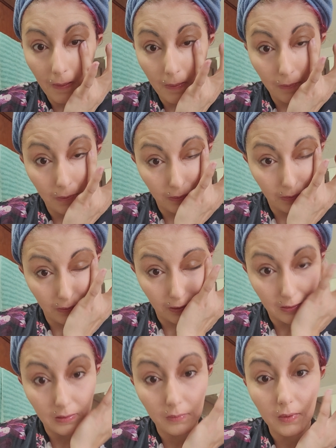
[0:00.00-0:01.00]
And then
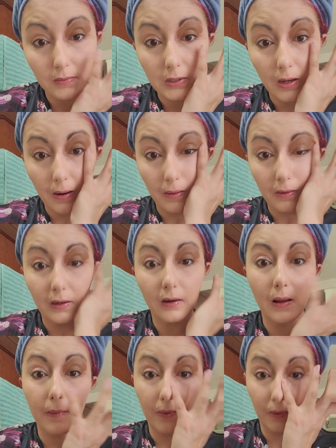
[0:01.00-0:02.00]
like sometimes you gotta clean
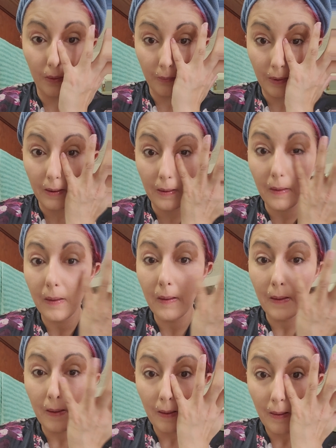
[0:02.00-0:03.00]
it up a little bit,
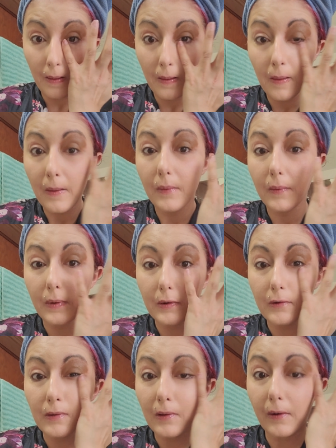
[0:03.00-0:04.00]

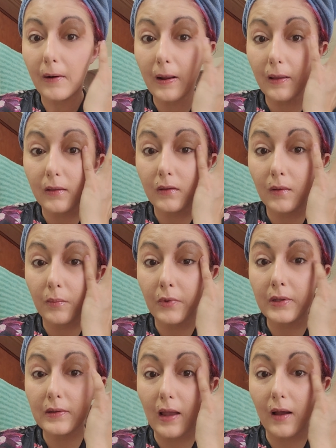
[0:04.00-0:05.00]
which is all right because it
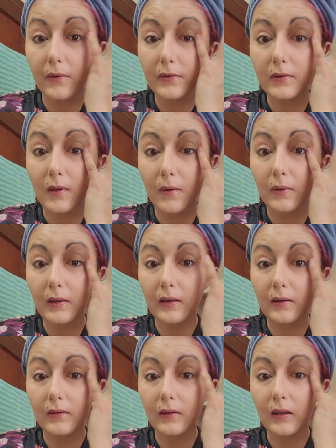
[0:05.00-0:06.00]
blends out so
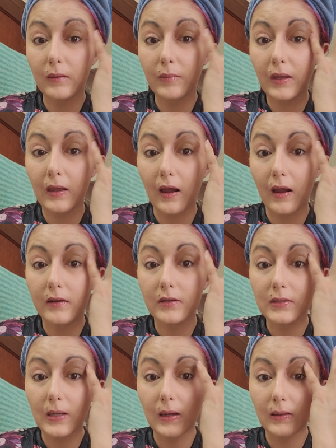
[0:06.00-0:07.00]
easy. But yeah, I
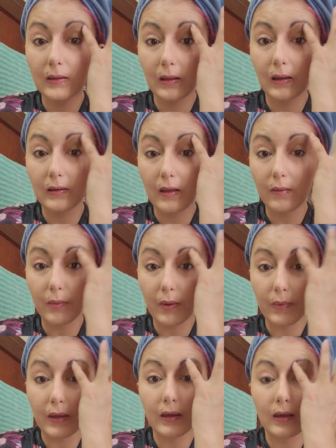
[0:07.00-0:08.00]
just kind of like take my
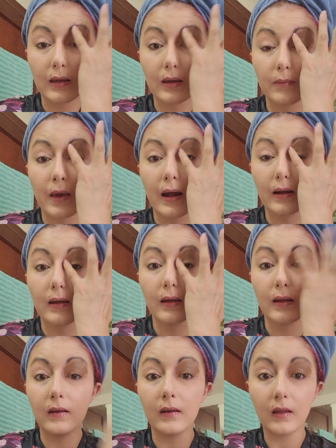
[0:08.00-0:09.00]
pinky back
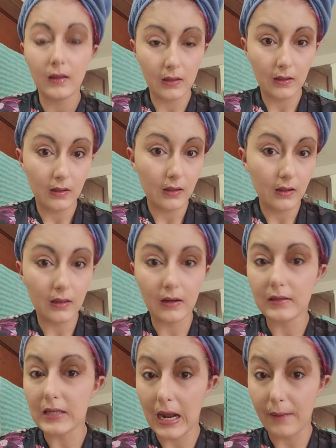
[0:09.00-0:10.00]
in and
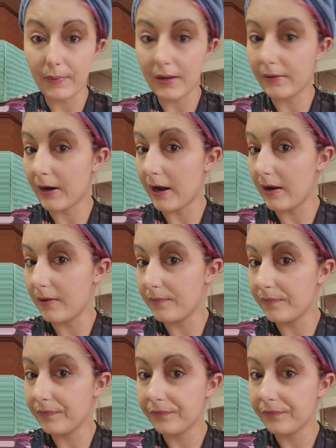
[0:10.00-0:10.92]
I tap it, right?